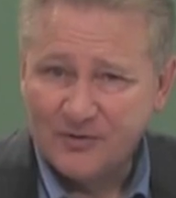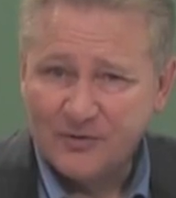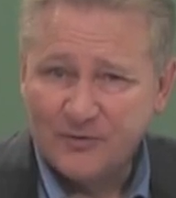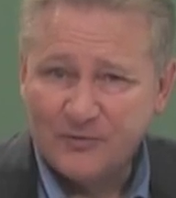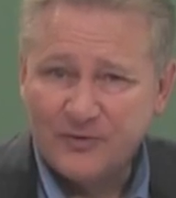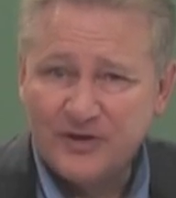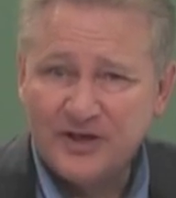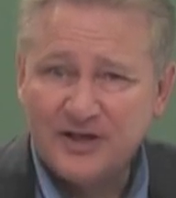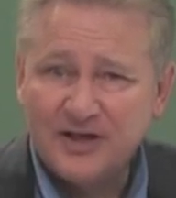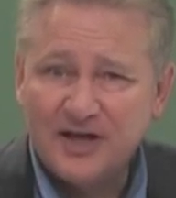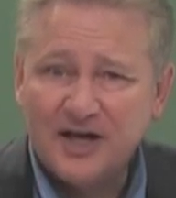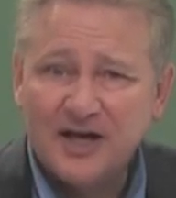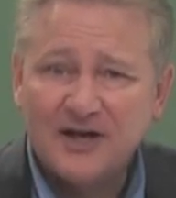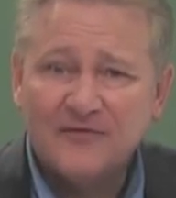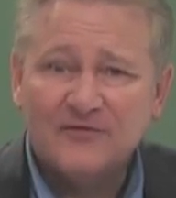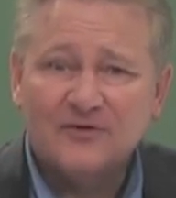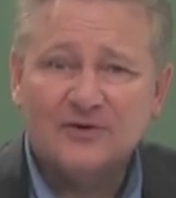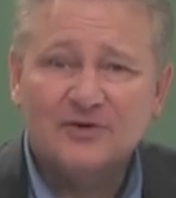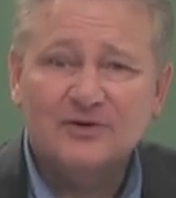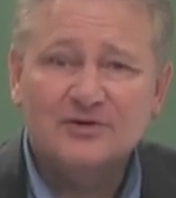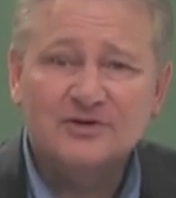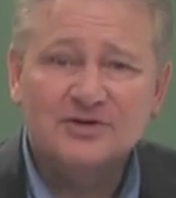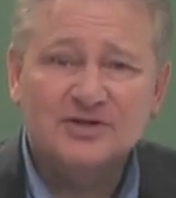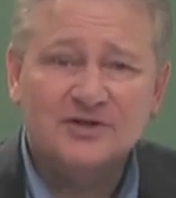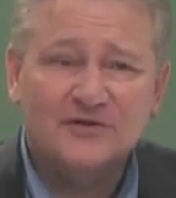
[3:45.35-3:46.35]
We have
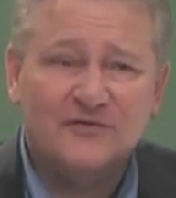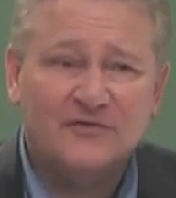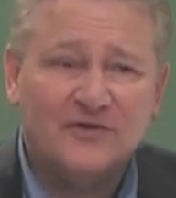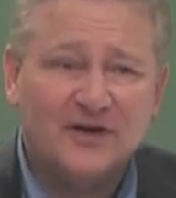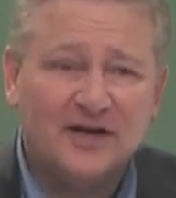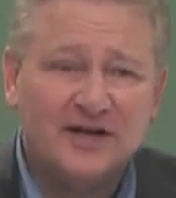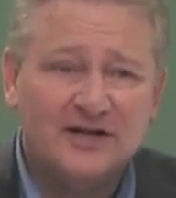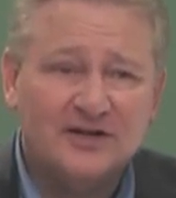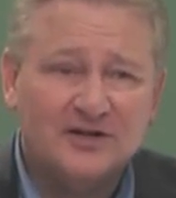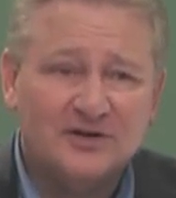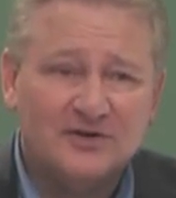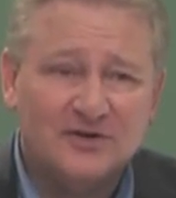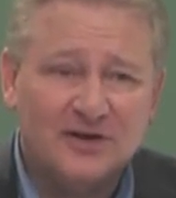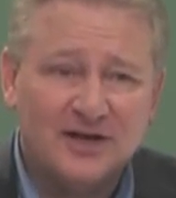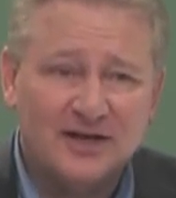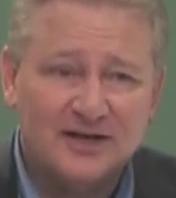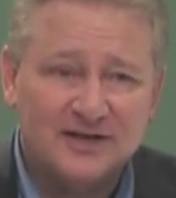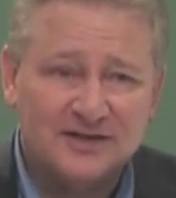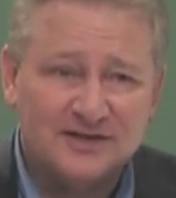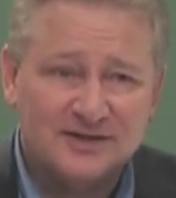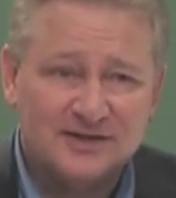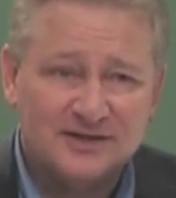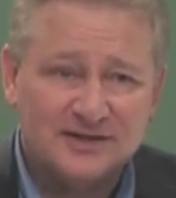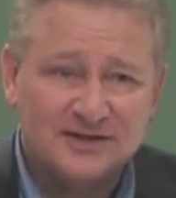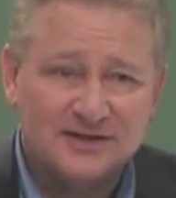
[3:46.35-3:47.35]
crucified
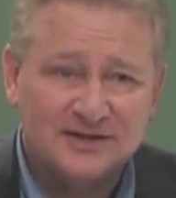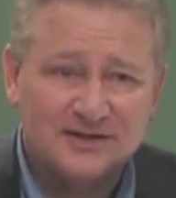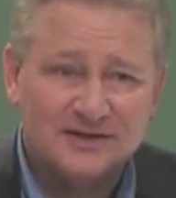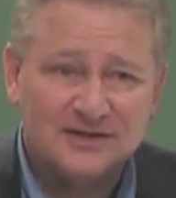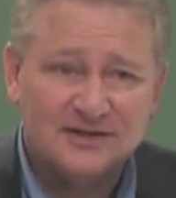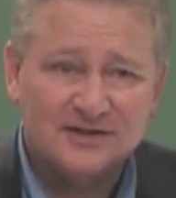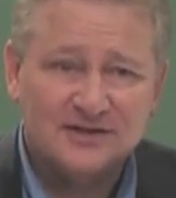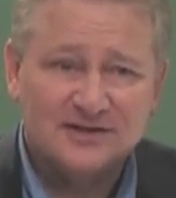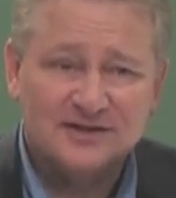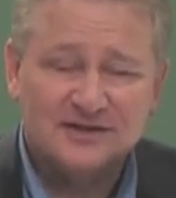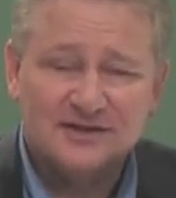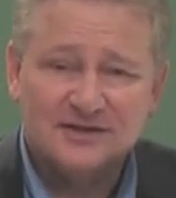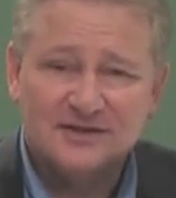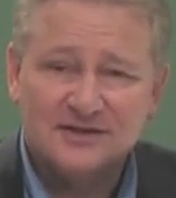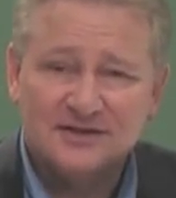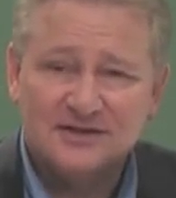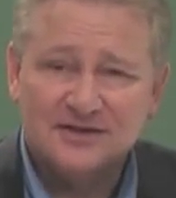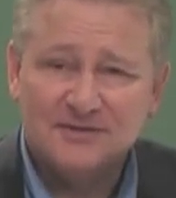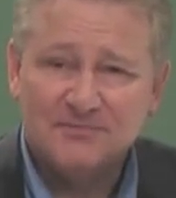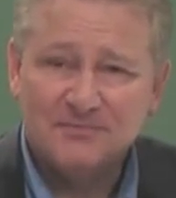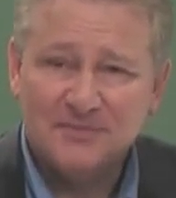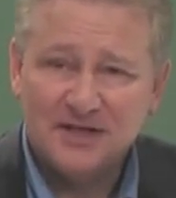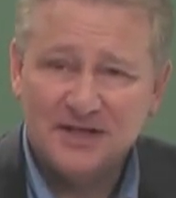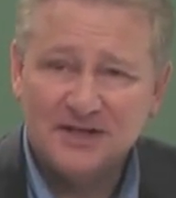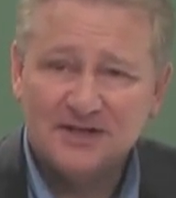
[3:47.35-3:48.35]
Christ,
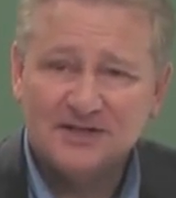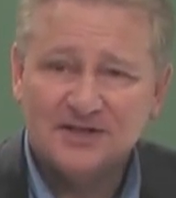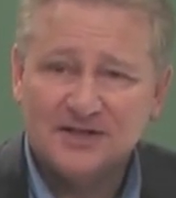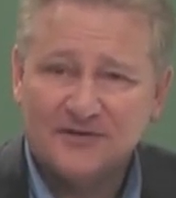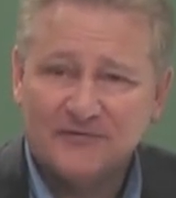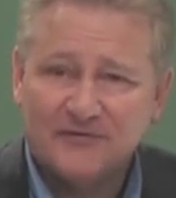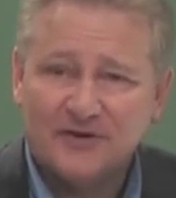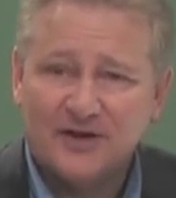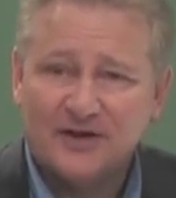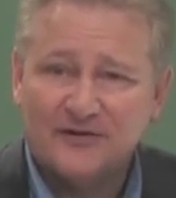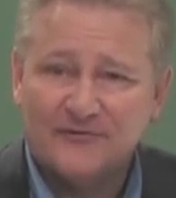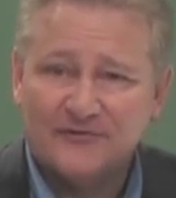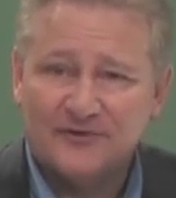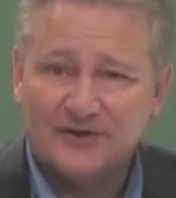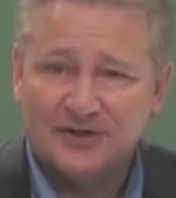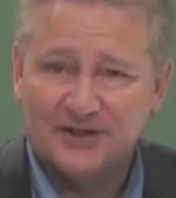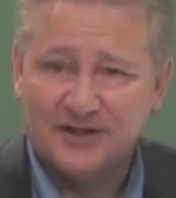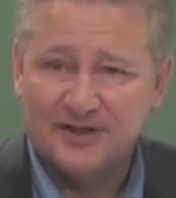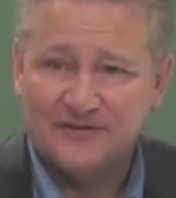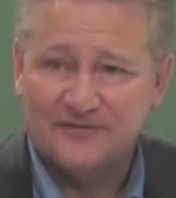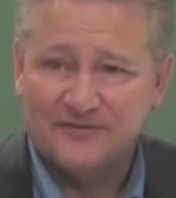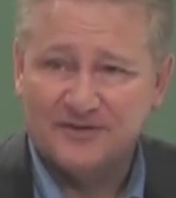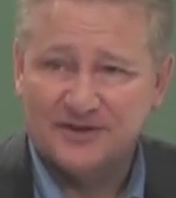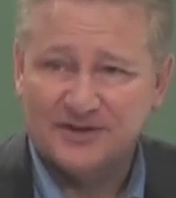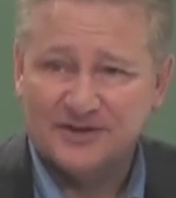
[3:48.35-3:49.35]
the means of our
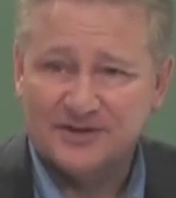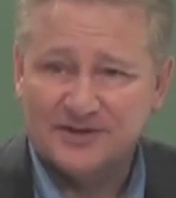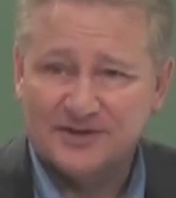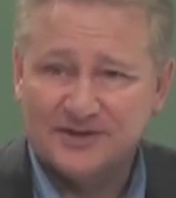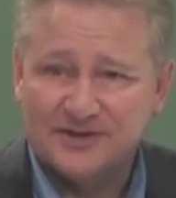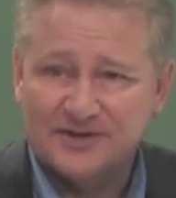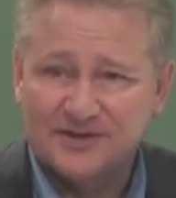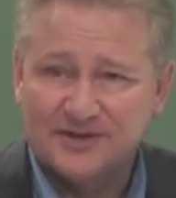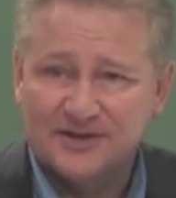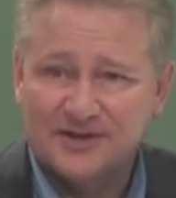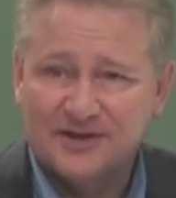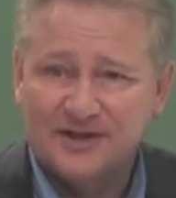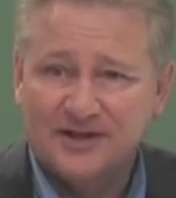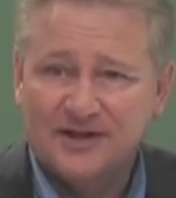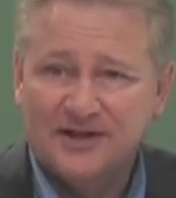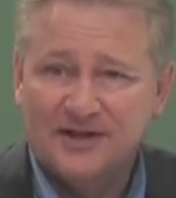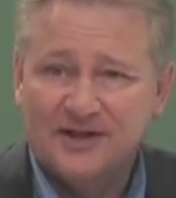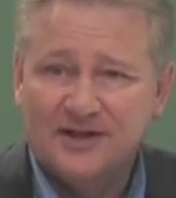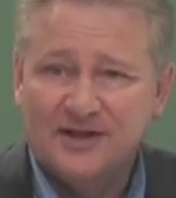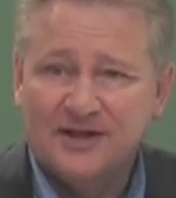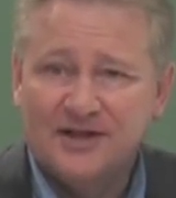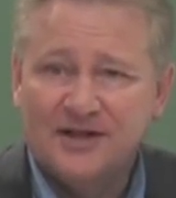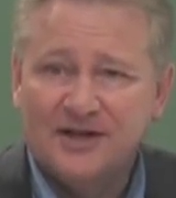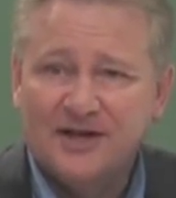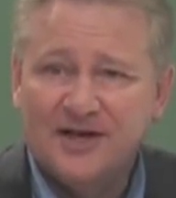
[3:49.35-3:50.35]
forgiveness.
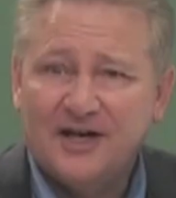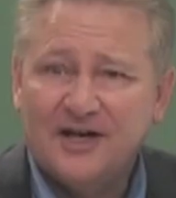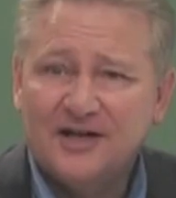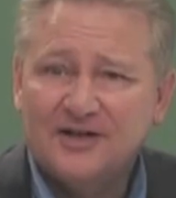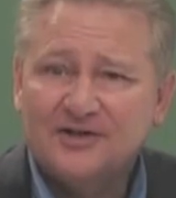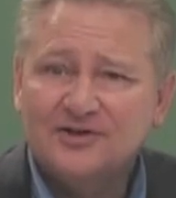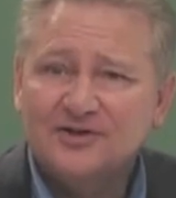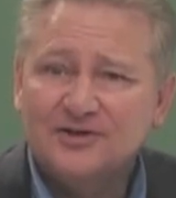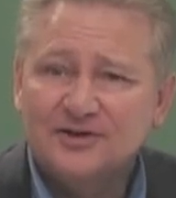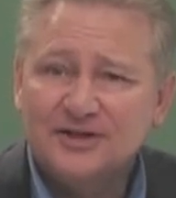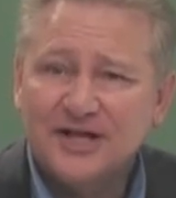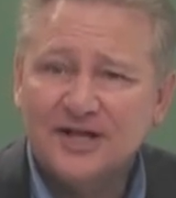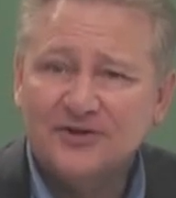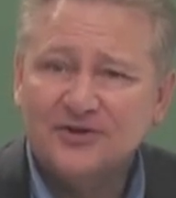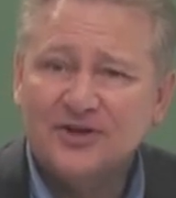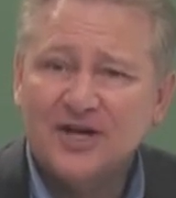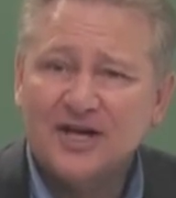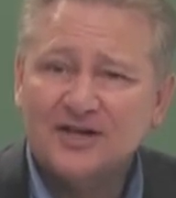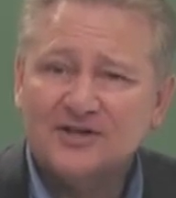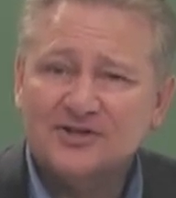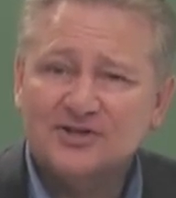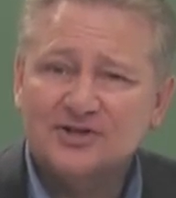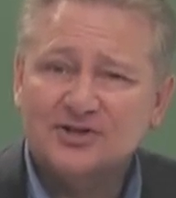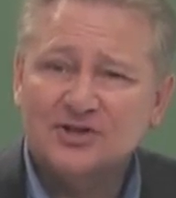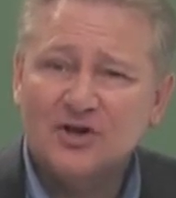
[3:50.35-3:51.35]
And to let
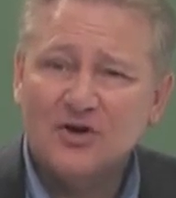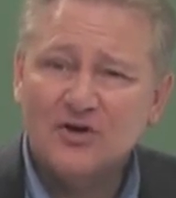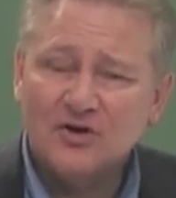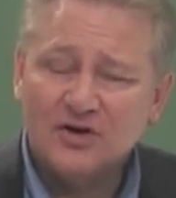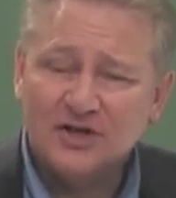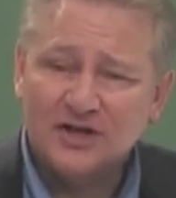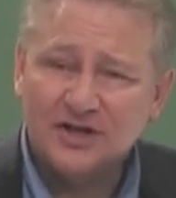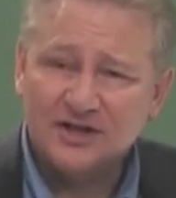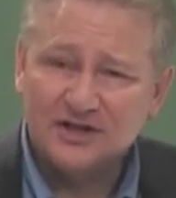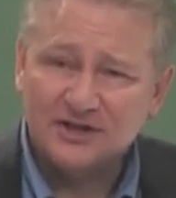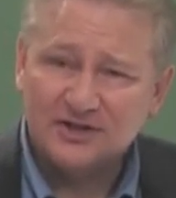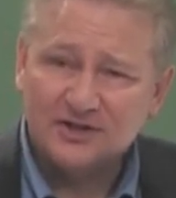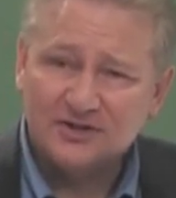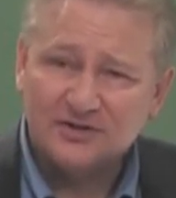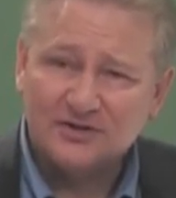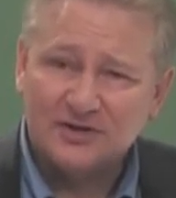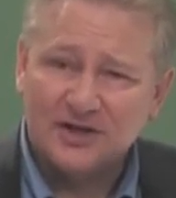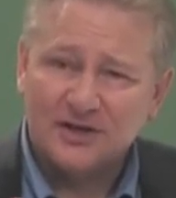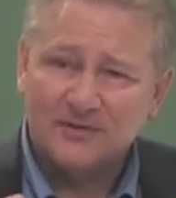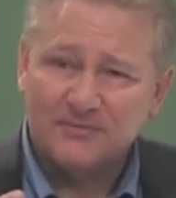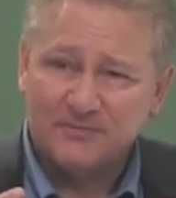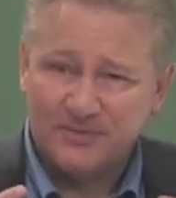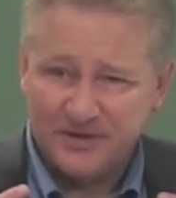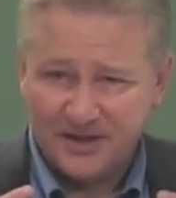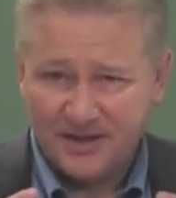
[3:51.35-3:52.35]
that soak into
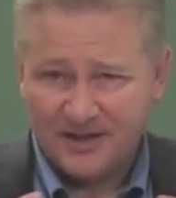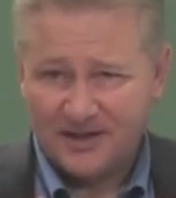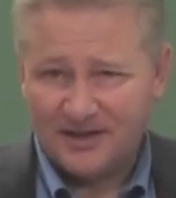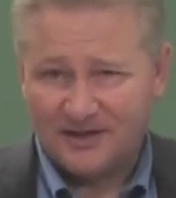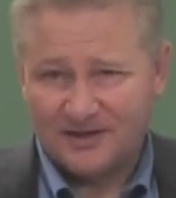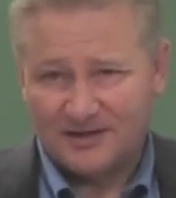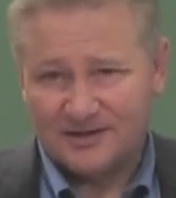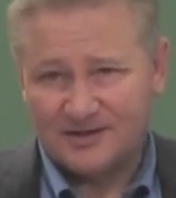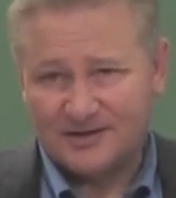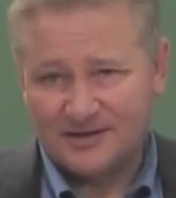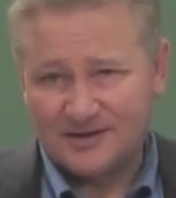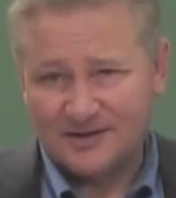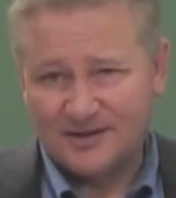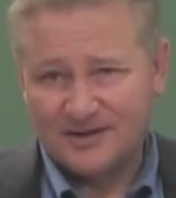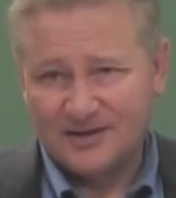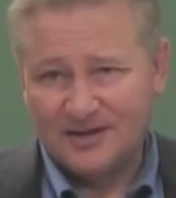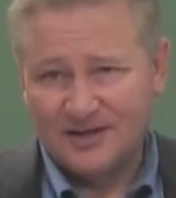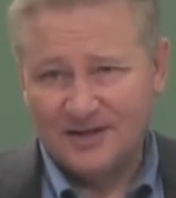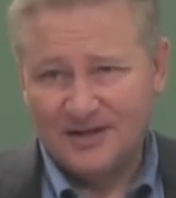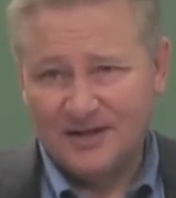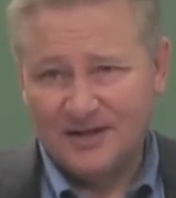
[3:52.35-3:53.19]
our beings,